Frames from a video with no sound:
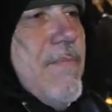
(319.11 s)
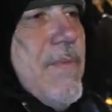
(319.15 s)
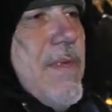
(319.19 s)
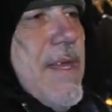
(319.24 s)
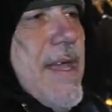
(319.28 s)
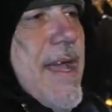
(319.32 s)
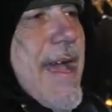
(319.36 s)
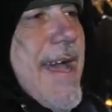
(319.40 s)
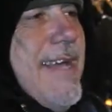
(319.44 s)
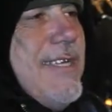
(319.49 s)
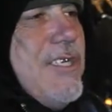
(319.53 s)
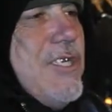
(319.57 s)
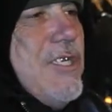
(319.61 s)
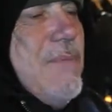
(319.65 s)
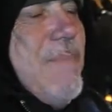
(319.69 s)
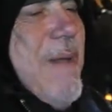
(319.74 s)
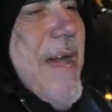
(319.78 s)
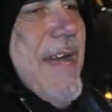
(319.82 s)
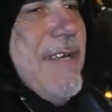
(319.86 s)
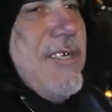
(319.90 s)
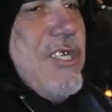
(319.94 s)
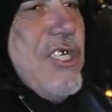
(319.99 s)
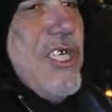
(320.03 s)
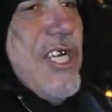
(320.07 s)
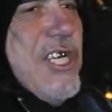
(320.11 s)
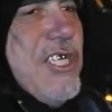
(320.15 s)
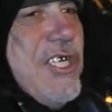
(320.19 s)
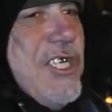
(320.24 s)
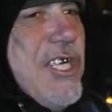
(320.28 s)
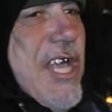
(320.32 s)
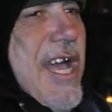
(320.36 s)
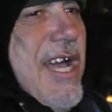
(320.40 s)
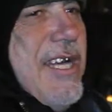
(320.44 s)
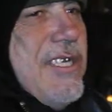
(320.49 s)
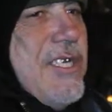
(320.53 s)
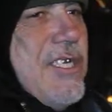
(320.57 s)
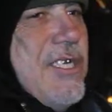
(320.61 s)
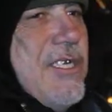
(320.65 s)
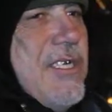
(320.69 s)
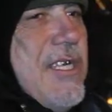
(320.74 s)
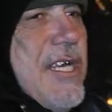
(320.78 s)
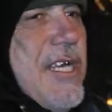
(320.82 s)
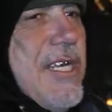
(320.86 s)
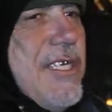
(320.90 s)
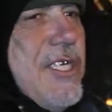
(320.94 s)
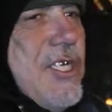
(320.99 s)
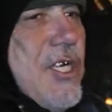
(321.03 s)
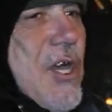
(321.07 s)
has about 6,000
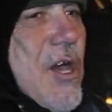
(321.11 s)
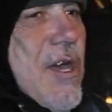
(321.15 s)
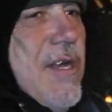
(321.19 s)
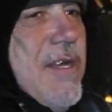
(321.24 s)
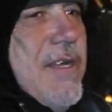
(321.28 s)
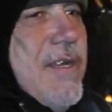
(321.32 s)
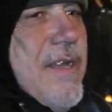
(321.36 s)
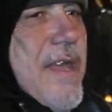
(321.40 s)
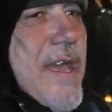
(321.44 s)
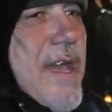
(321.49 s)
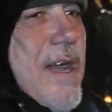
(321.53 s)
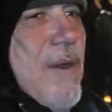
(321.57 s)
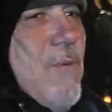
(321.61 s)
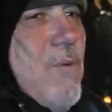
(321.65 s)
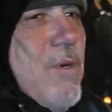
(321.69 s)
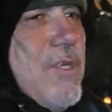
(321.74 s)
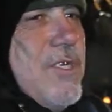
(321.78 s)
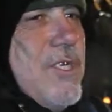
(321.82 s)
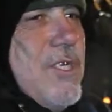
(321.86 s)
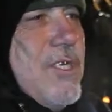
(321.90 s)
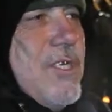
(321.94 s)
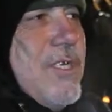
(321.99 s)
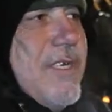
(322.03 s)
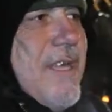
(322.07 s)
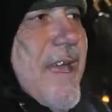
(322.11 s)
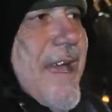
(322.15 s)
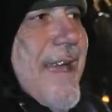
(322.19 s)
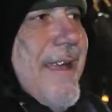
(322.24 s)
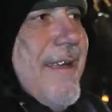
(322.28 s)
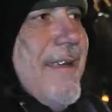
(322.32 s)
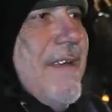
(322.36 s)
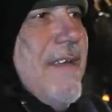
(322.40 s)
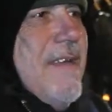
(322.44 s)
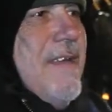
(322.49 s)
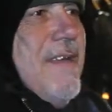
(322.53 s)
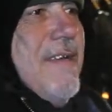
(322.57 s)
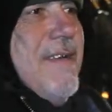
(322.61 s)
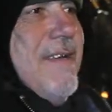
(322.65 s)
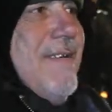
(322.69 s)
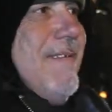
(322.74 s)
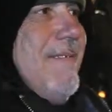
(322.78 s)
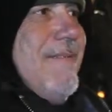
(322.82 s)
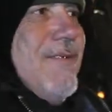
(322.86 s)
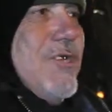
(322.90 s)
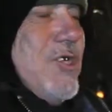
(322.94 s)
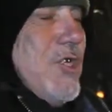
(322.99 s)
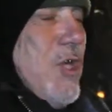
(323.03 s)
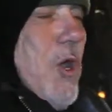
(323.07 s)
hits on it now, which is like
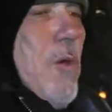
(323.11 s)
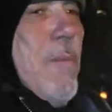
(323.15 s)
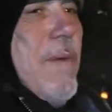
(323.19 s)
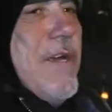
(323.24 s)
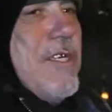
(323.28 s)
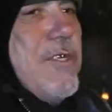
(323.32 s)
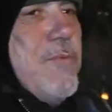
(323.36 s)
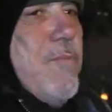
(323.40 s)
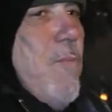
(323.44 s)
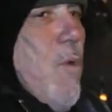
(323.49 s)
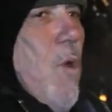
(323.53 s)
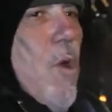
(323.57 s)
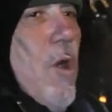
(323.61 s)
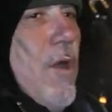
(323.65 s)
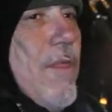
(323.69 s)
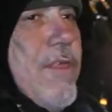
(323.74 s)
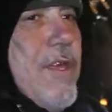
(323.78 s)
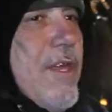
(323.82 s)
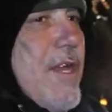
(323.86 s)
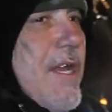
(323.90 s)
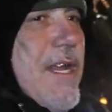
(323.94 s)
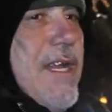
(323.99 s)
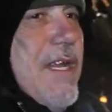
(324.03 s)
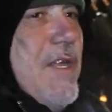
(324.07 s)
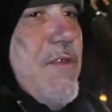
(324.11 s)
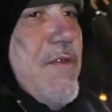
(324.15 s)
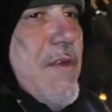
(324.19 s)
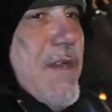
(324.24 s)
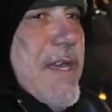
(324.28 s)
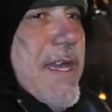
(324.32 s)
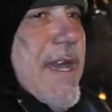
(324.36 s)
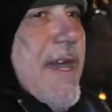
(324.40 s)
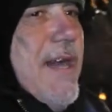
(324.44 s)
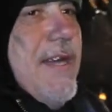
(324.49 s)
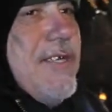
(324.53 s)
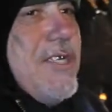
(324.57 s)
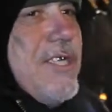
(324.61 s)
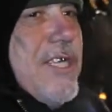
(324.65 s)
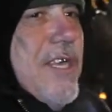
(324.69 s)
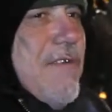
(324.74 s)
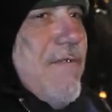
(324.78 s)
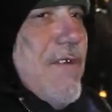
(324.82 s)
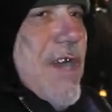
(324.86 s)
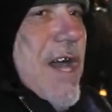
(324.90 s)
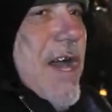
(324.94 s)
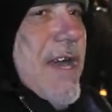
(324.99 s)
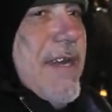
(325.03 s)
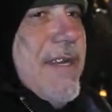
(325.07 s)
so much more than anything else
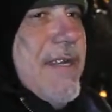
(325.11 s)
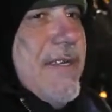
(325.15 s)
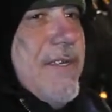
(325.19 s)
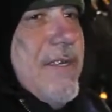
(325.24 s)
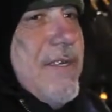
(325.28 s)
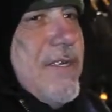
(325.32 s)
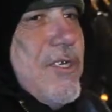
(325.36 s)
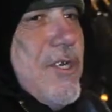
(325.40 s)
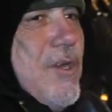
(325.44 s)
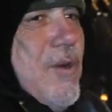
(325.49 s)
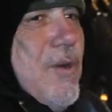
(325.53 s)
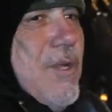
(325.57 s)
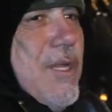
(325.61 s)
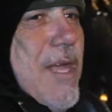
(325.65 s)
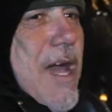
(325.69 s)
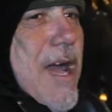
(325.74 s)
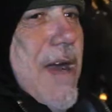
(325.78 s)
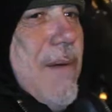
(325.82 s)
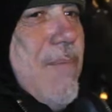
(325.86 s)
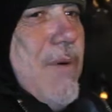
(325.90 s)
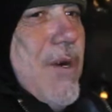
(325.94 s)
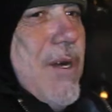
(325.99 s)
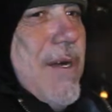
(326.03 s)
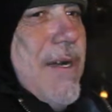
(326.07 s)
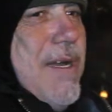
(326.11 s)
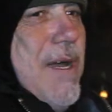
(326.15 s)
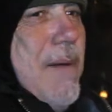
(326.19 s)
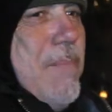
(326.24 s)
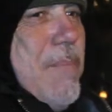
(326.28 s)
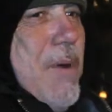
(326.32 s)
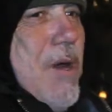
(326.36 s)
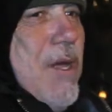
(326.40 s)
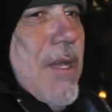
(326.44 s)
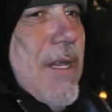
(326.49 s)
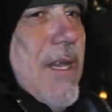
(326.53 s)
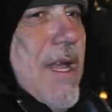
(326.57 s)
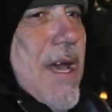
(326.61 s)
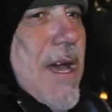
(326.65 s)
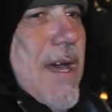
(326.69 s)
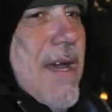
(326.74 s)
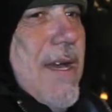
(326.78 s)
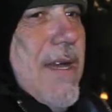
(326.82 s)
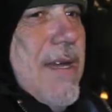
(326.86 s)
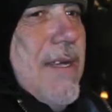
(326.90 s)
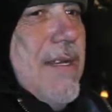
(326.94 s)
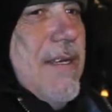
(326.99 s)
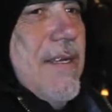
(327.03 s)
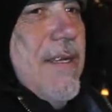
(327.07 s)
they've got in this whole library up
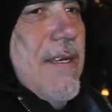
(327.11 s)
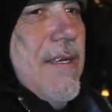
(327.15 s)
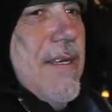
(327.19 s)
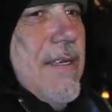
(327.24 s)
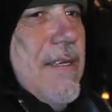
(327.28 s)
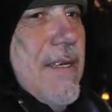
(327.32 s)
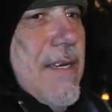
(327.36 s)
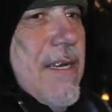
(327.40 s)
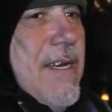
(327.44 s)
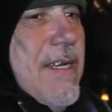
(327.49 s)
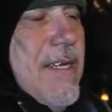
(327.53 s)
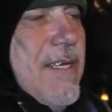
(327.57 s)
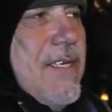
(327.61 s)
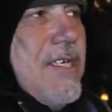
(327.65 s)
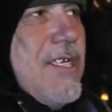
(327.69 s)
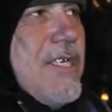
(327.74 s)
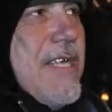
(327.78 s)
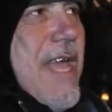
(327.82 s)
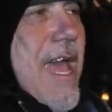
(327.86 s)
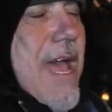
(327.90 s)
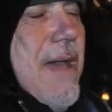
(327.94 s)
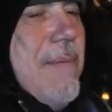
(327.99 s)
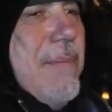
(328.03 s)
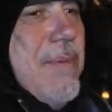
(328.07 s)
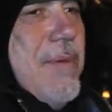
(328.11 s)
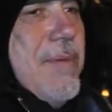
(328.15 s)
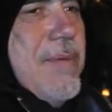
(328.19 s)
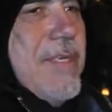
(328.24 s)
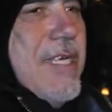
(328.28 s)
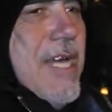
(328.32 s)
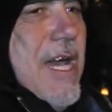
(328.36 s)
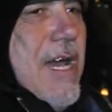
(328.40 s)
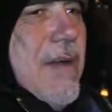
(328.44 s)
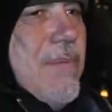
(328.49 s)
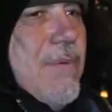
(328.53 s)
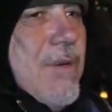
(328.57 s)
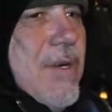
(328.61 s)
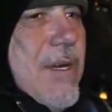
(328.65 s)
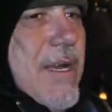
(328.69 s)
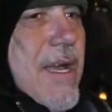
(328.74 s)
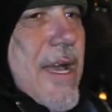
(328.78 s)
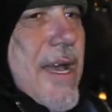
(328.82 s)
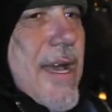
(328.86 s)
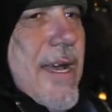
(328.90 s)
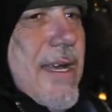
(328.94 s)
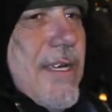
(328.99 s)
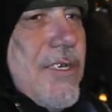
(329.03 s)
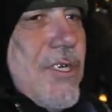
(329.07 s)
online. At least Tamiment Library
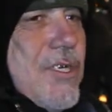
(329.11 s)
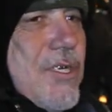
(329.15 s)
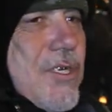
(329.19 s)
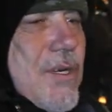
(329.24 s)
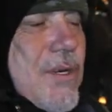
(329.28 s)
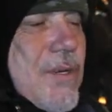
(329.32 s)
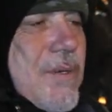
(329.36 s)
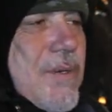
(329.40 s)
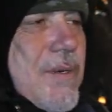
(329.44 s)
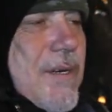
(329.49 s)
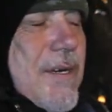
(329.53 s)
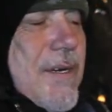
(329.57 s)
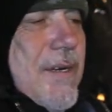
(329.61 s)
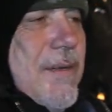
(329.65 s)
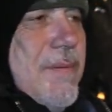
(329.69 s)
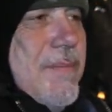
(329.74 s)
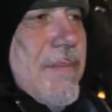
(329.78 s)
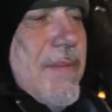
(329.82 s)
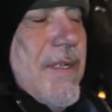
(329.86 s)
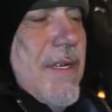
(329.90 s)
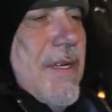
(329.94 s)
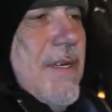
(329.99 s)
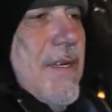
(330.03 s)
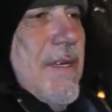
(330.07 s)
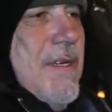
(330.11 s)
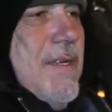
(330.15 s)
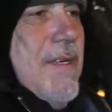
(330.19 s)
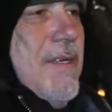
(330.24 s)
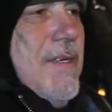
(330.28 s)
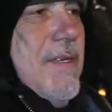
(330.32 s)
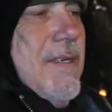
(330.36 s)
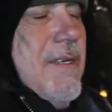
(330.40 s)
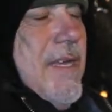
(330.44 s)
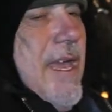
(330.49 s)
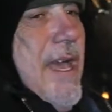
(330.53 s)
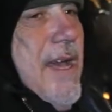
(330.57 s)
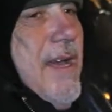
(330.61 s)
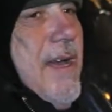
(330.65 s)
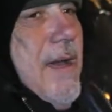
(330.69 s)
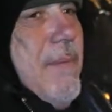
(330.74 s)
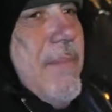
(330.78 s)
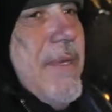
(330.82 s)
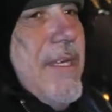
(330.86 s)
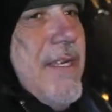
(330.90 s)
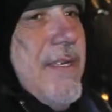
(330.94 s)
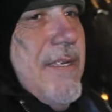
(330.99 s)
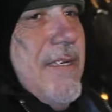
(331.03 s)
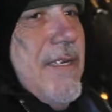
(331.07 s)
has. So, yeah, I
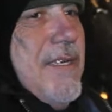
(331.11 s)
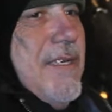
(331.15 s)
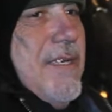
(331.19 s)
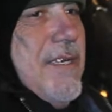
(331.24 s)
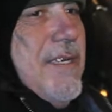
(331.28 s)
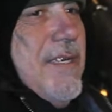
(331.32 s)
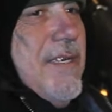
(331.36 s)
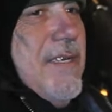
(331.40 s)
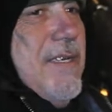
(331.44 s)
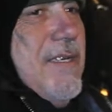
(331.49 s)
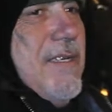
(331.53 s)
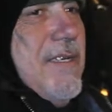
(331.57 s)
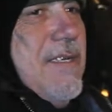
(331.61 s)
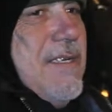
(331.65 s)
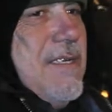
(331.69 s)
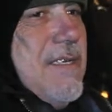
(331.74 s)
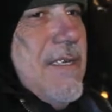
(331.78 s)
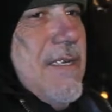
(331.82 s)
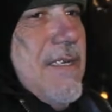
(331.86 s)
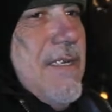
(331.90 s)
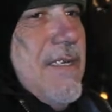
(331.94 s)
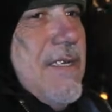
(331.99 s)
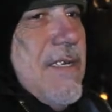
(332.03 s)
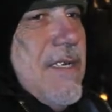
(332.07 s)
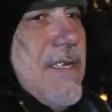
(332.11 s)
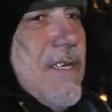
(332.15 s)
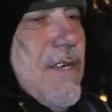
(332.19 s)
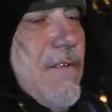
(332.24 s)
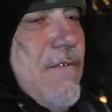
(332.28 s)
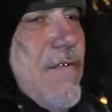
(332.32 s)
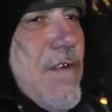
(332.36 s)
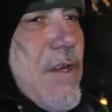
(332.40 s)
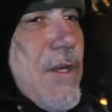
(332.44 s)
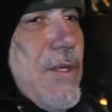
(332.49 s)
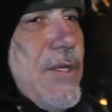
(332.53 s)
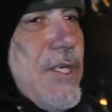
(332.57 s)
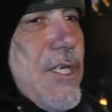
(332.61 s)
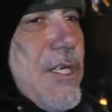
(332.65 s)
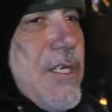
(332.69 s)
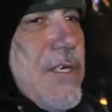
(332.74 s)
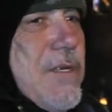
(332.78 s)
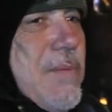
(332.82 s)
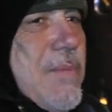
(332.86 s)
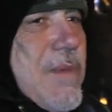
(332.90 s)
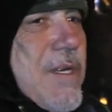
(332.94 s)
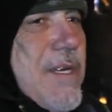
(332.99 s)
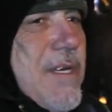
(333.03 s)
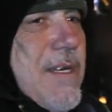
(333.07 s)
mean, it's confusing
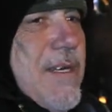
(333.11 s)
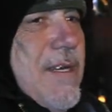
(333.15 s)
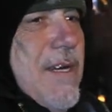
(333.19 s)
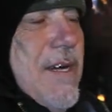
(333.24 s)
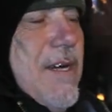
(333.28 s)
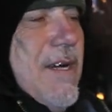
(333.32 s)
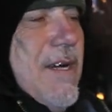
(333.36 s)
to me.